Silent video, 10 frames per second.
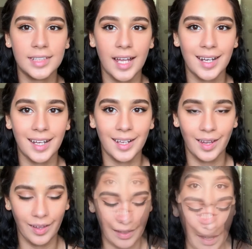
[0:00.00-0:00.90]
kind of gonna
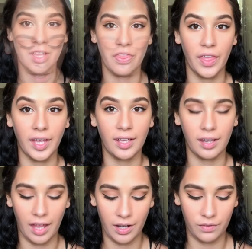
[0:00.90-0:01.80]
look like a thick
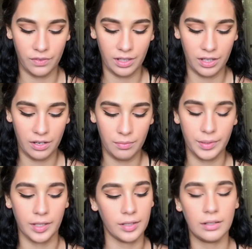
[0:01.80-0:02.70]
line of glitter,
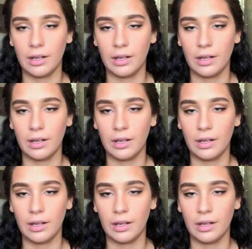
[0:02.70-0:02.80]
but